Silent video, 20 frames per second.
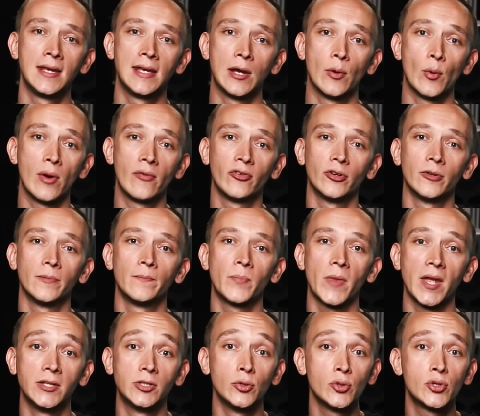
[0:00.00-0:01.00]
However,
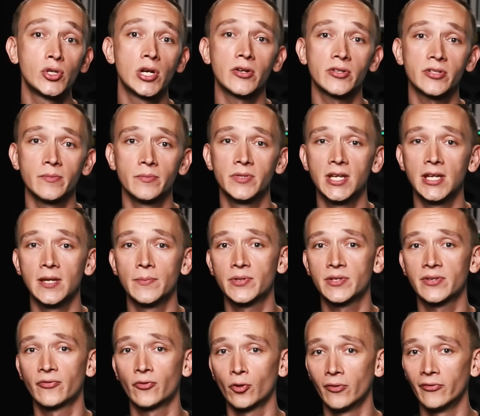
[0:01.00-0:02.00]
I do share some
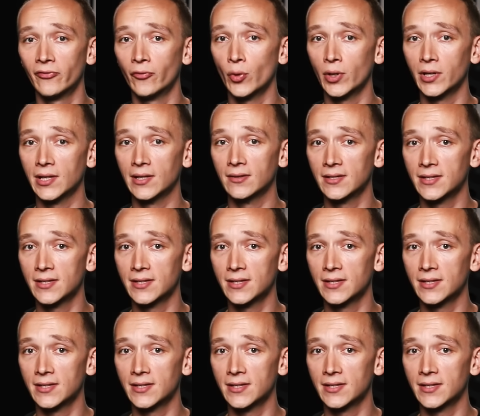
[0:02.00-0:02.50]
tips for avoiding